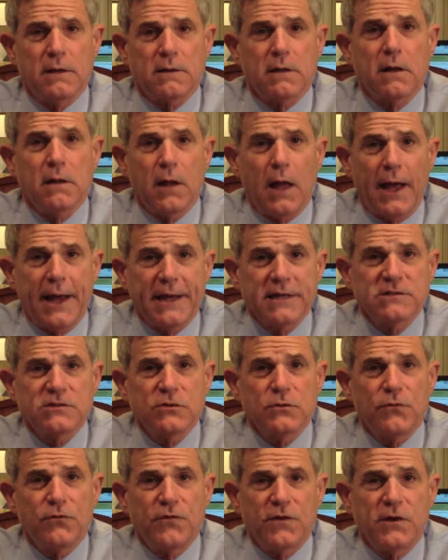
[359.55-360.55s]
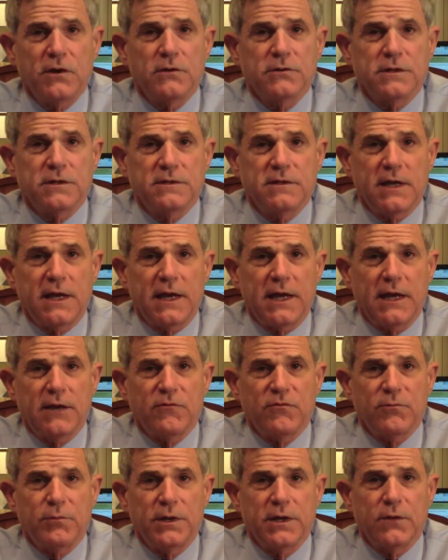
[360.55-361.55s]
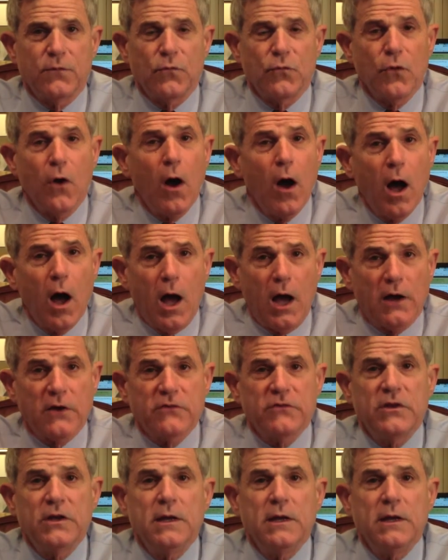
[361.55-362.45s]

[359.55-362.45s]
clients who feel that they have been wronged